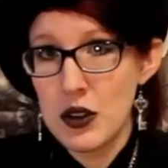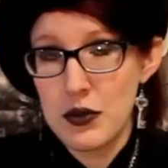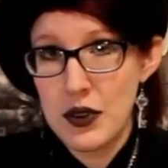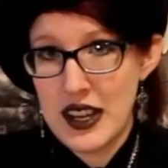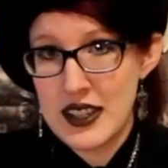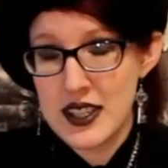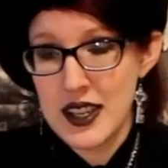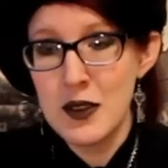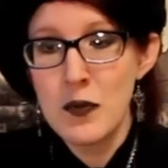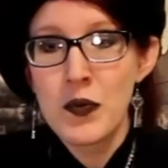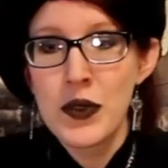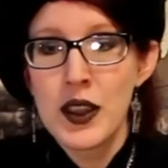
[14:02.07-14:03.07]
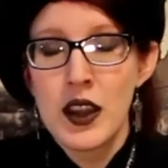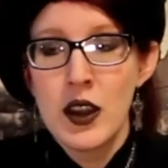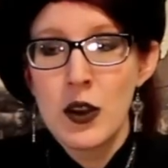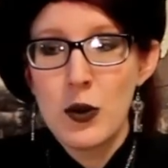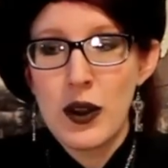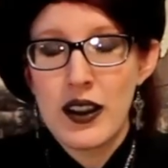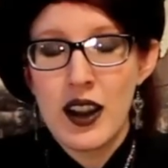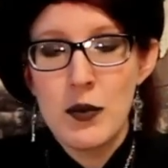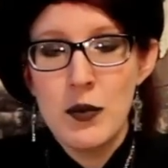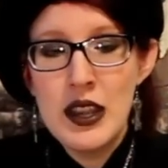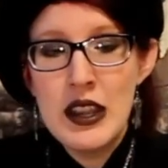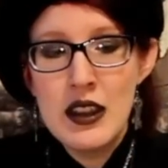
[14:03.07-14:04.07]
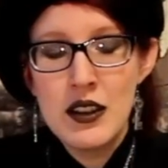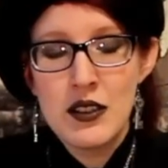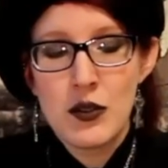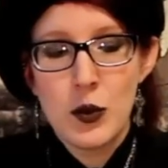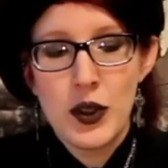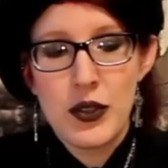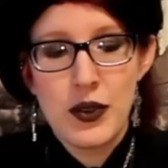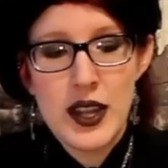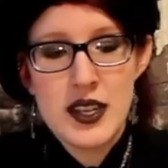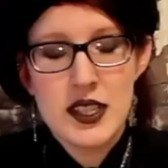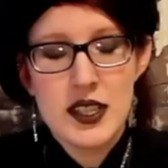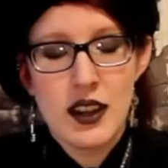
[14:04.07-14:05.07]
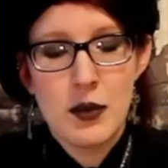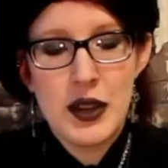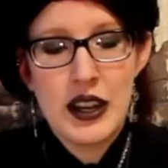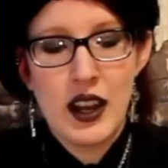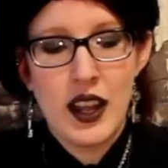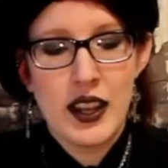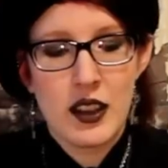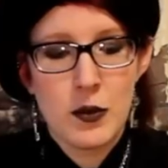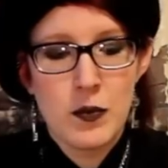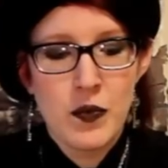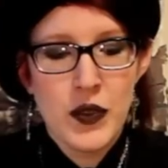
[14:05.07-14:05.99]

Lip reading: fancy. What I mean with fancy, I mean like